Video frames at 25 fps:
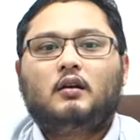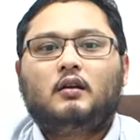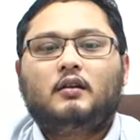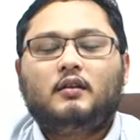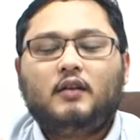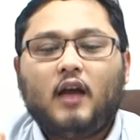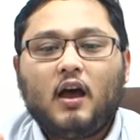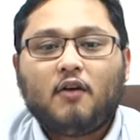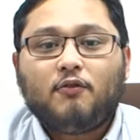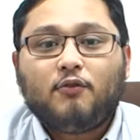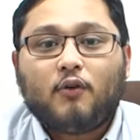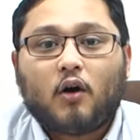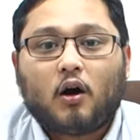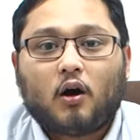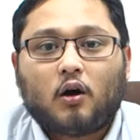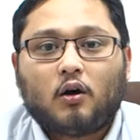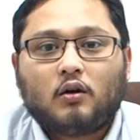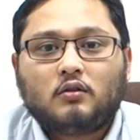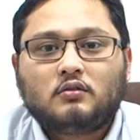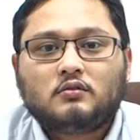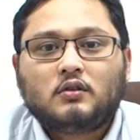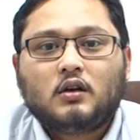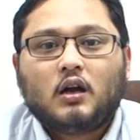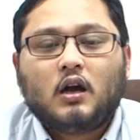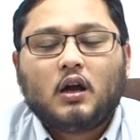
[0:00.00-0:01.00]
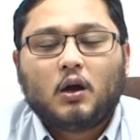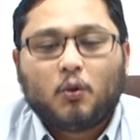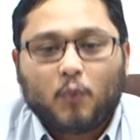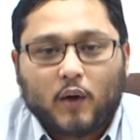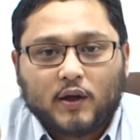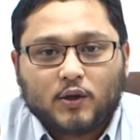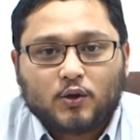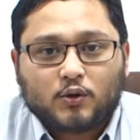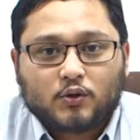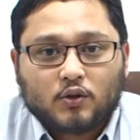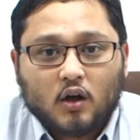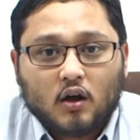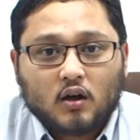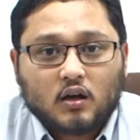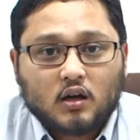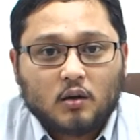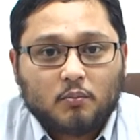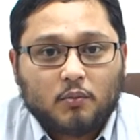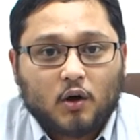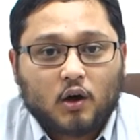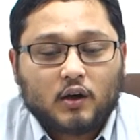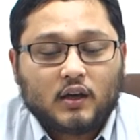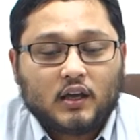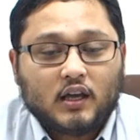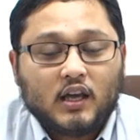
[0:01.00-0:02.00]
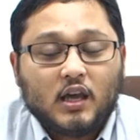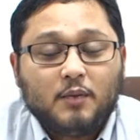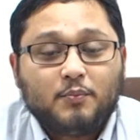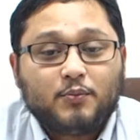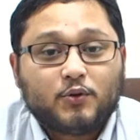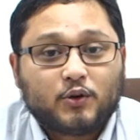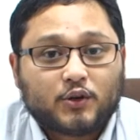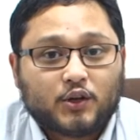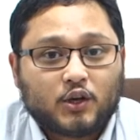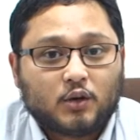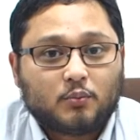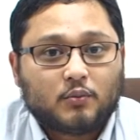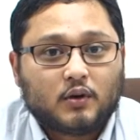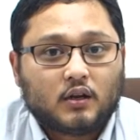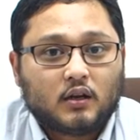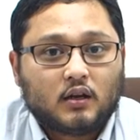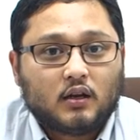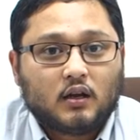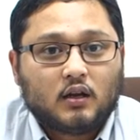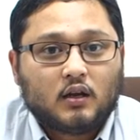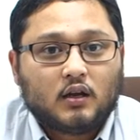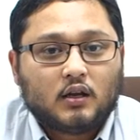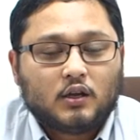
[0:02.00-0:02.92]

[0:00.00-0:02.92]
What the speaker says: Therefore, when you talk about e-procurement,